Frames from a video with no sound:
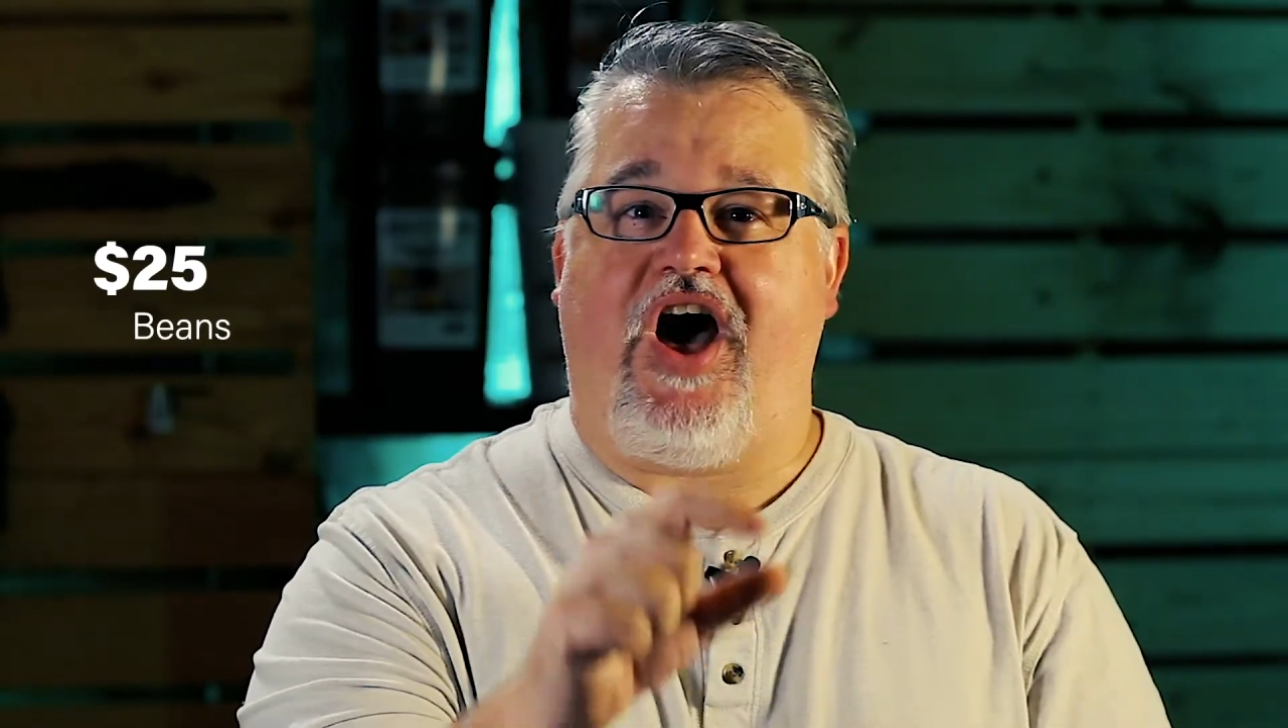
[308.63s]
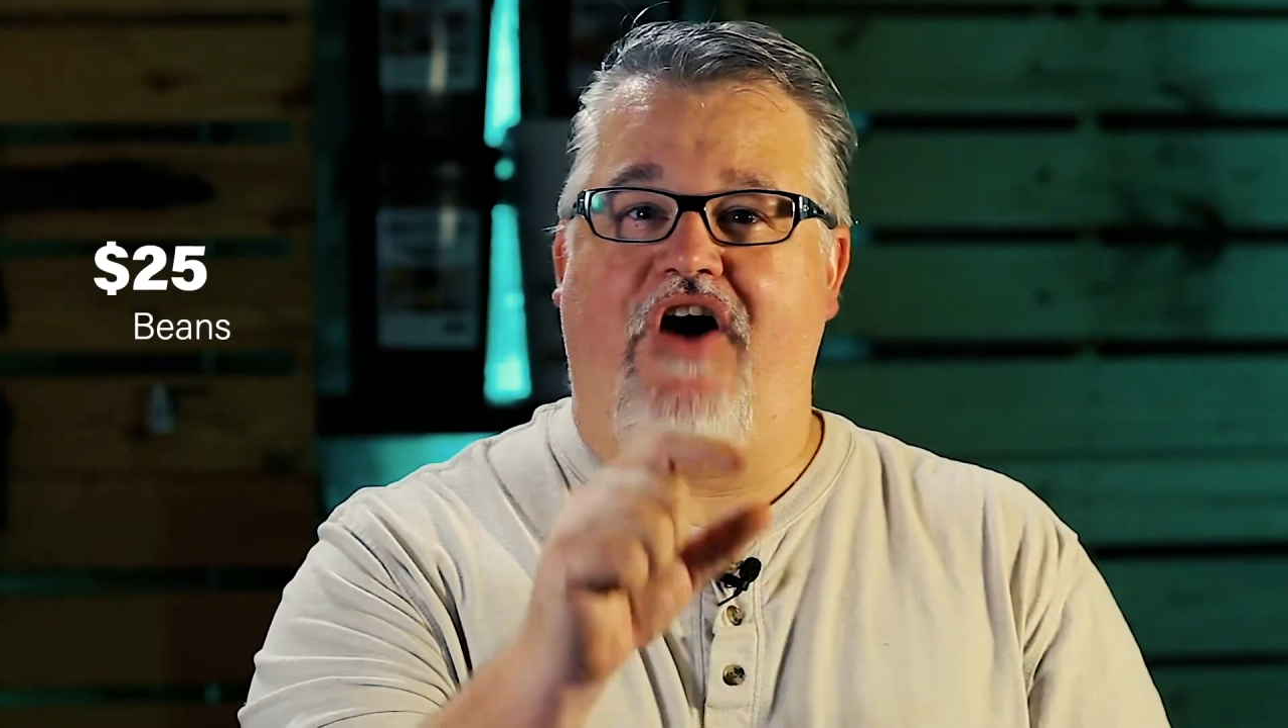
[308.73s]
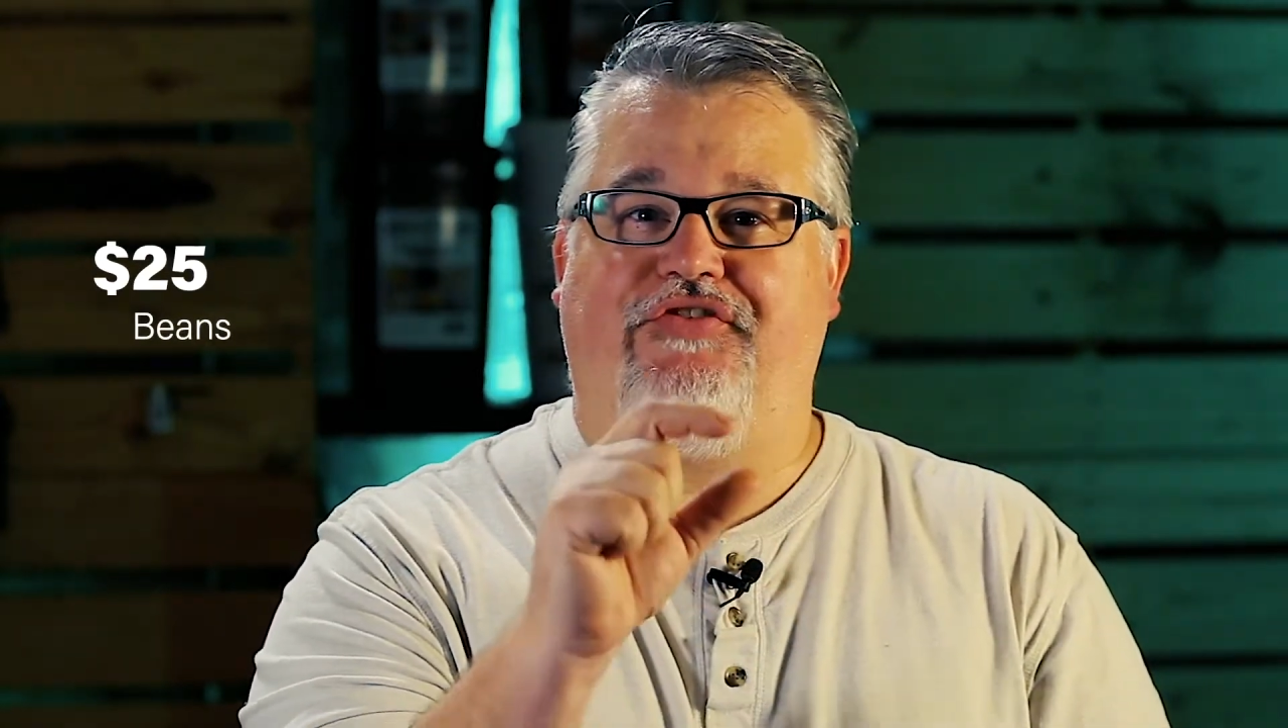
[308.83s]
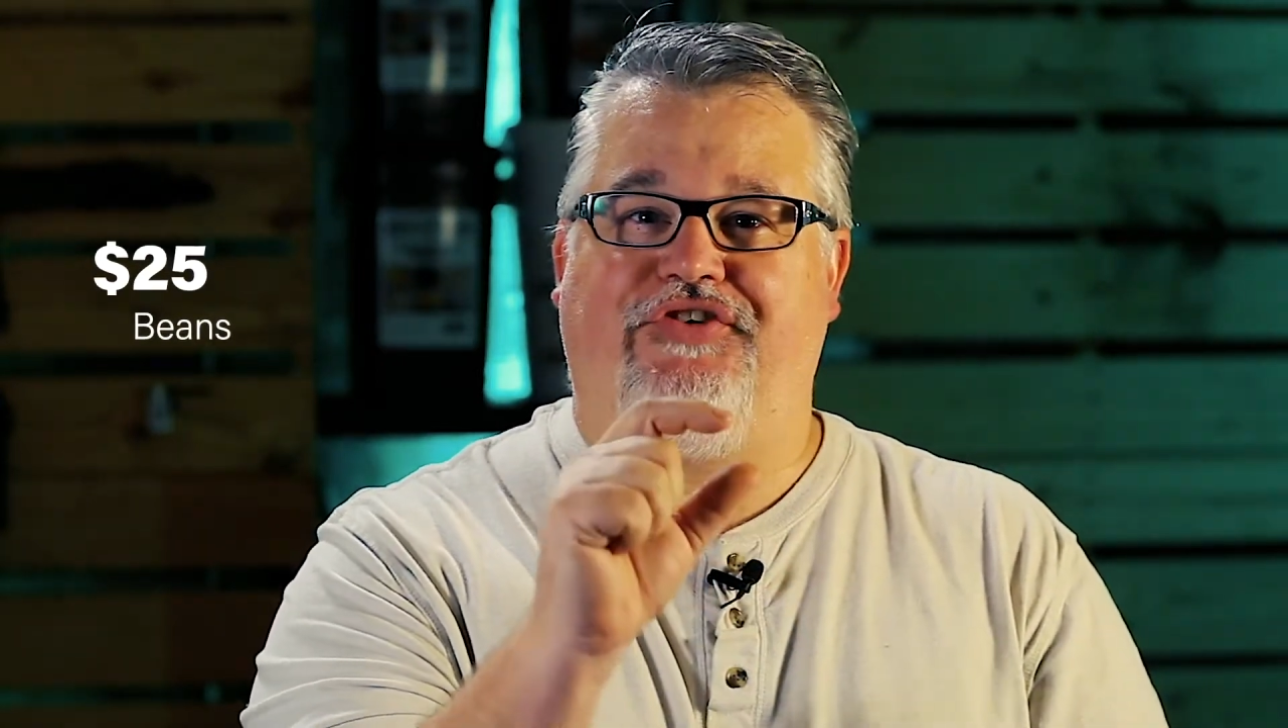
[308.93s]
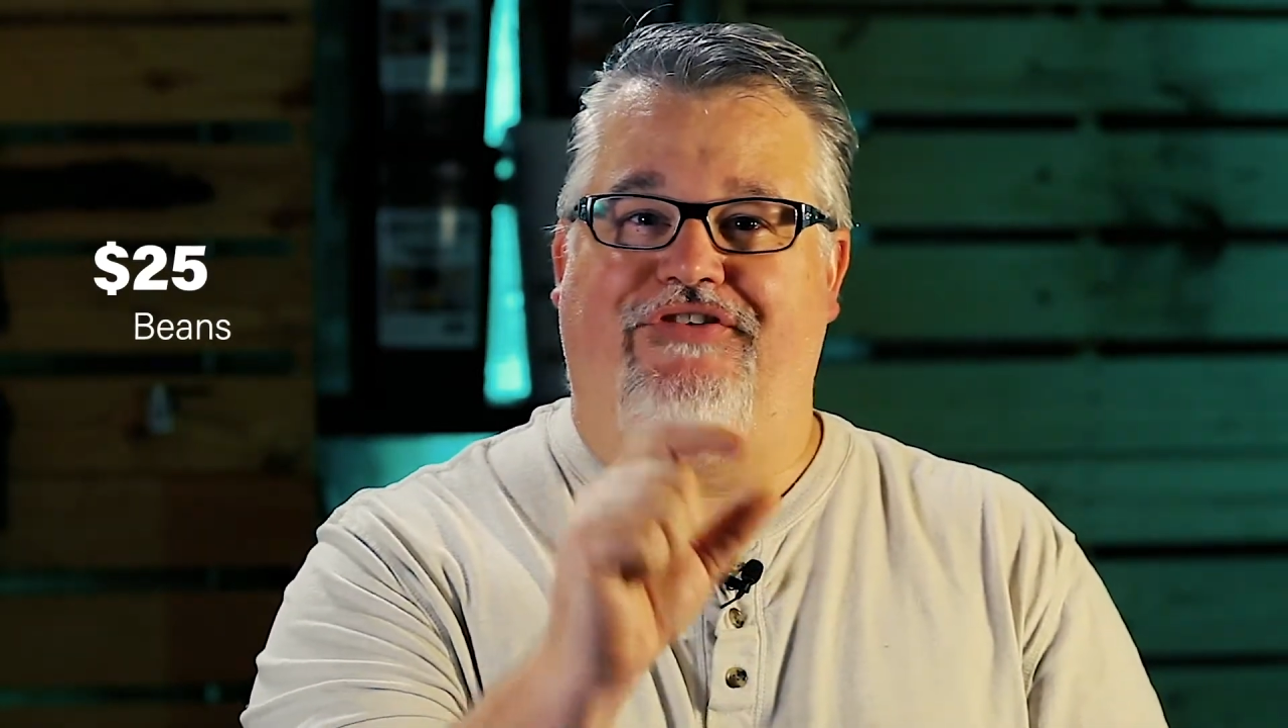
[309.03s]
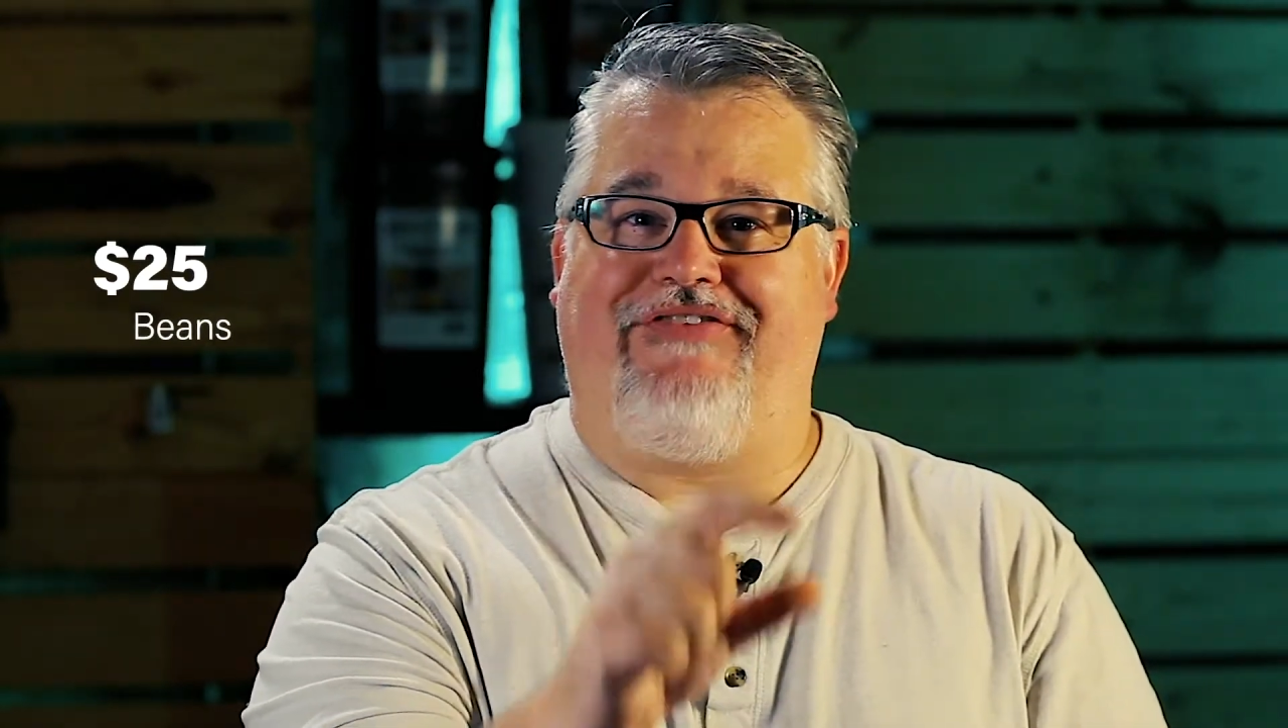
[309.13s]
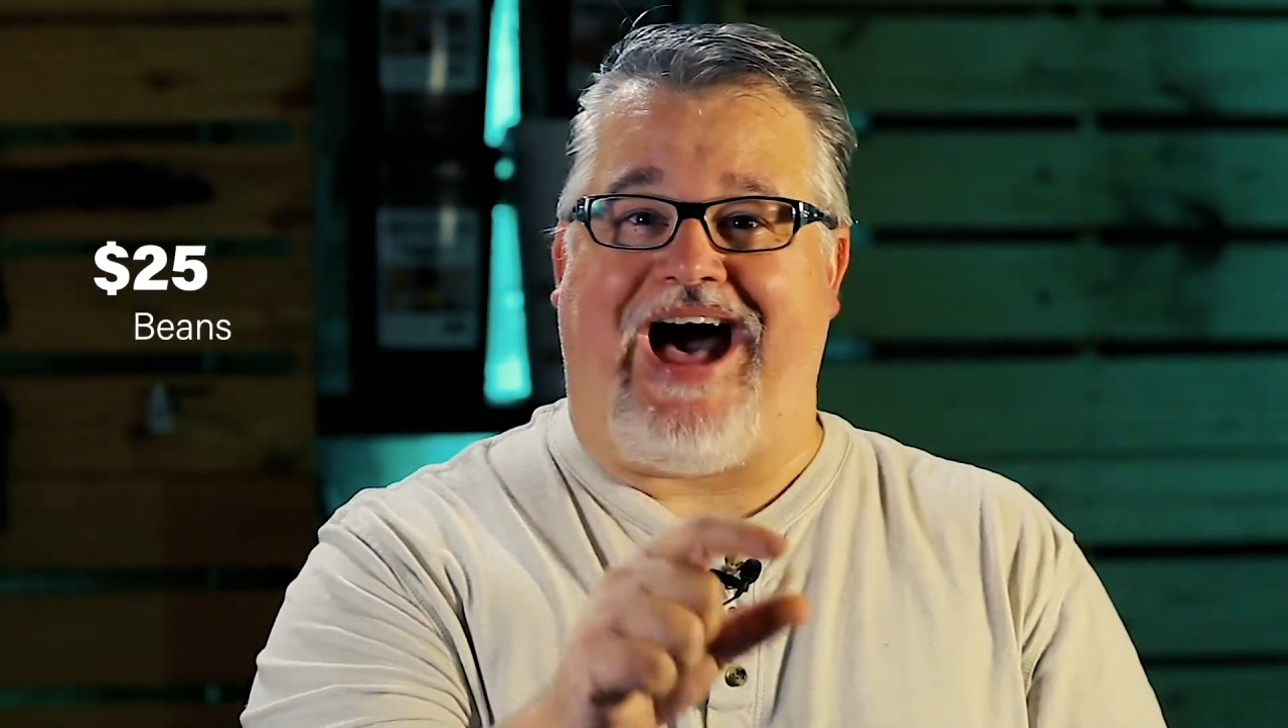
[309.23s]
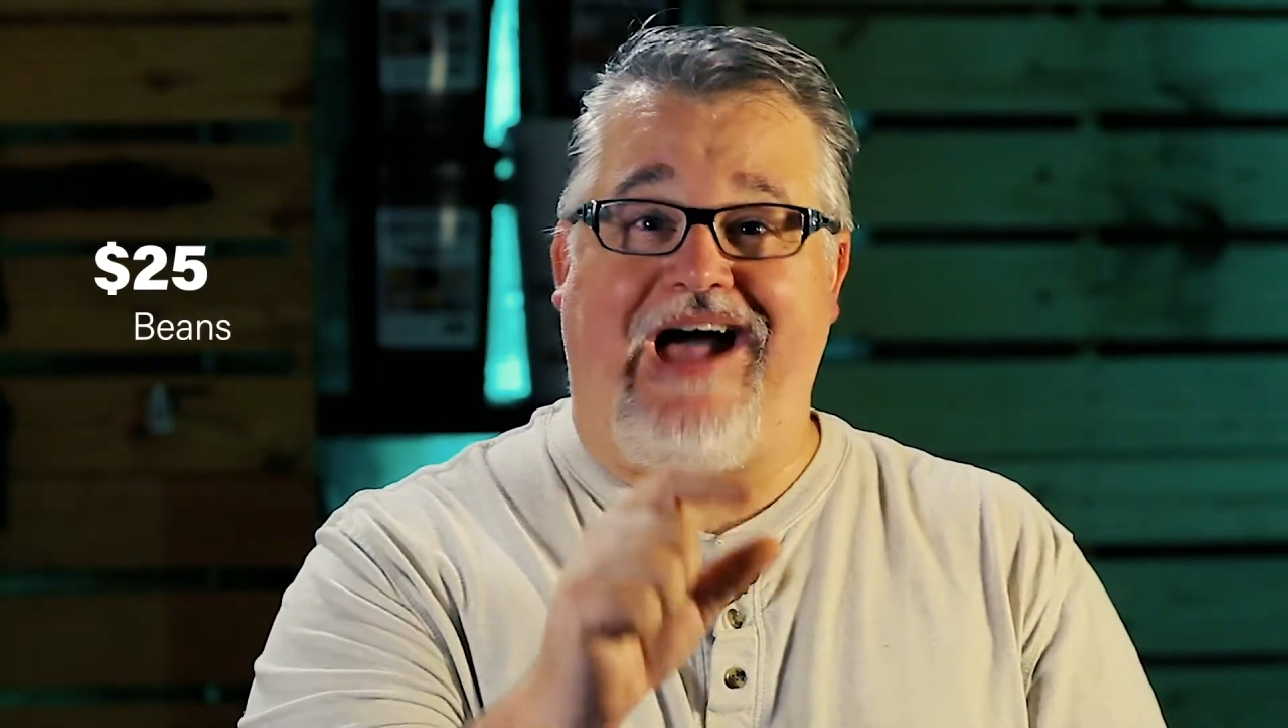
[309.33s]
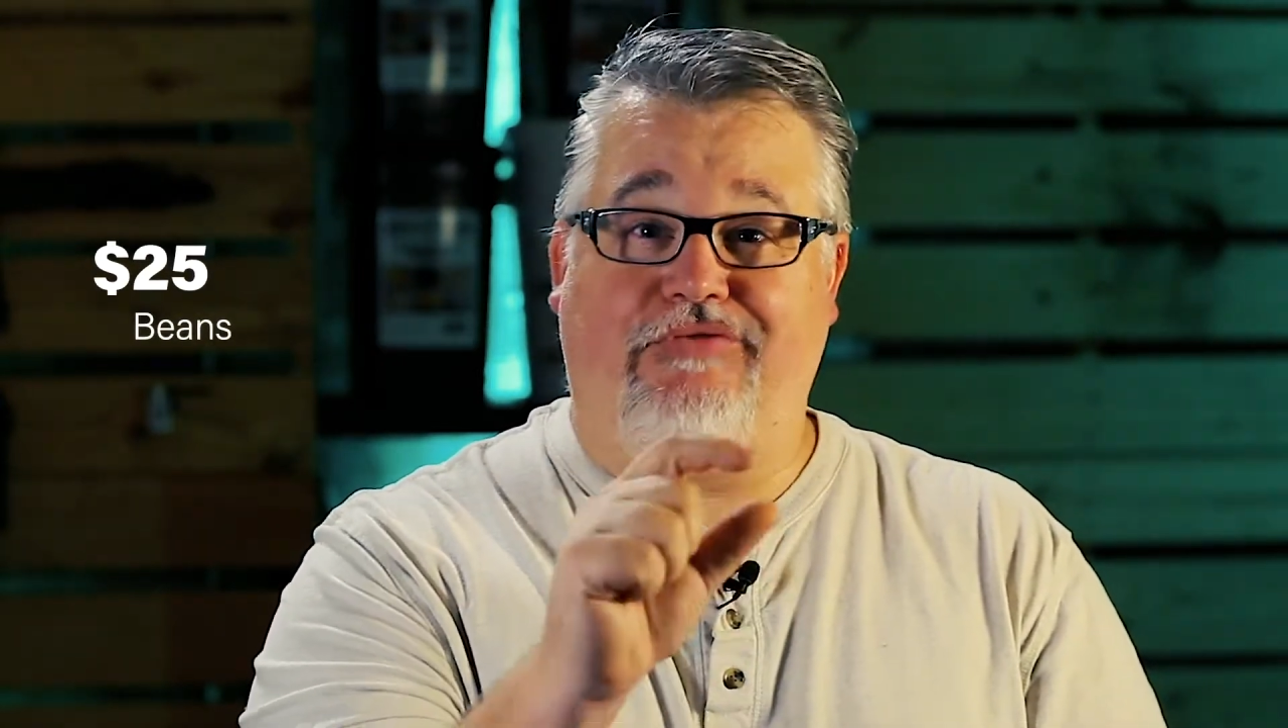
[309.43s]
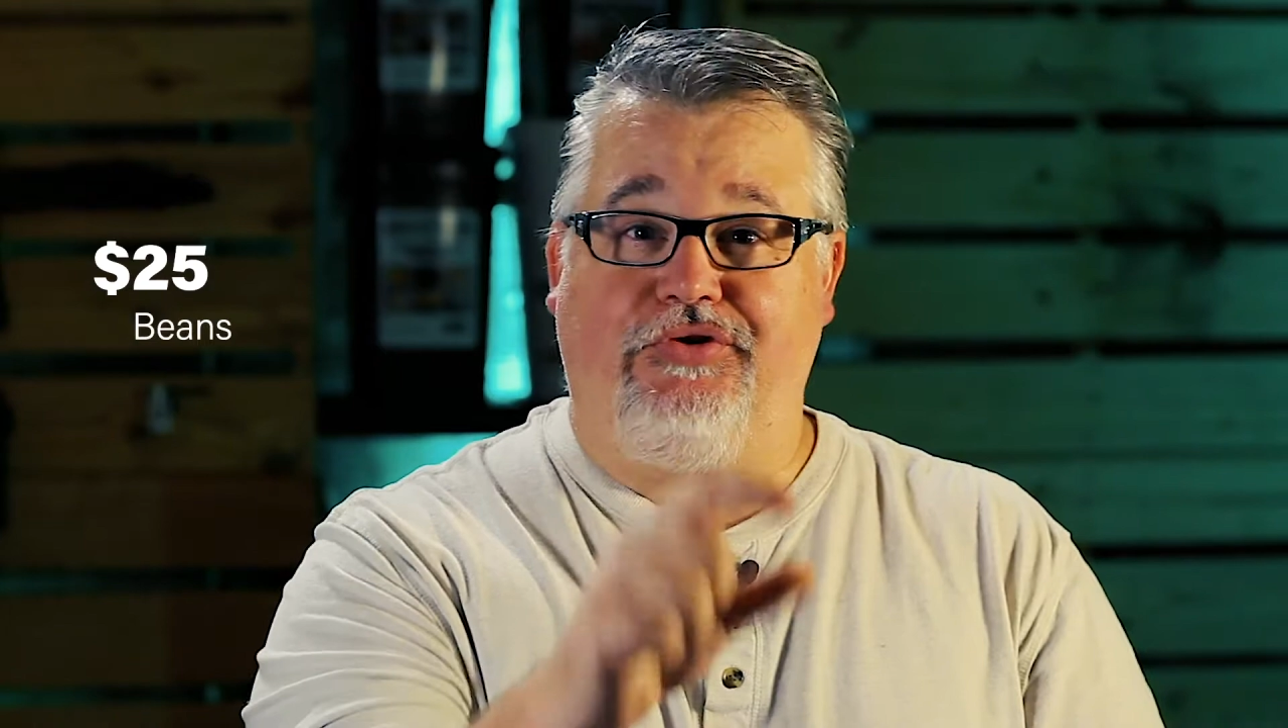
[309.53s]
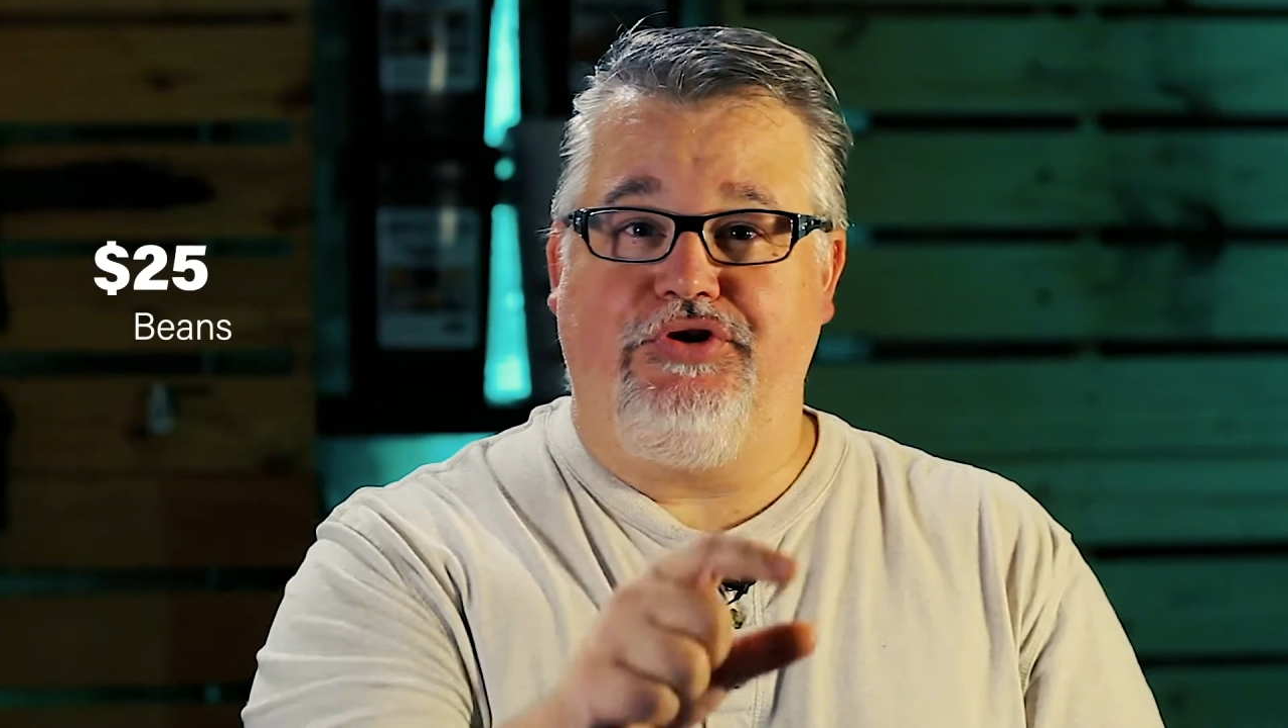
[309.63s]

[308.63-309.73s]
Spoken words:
of survival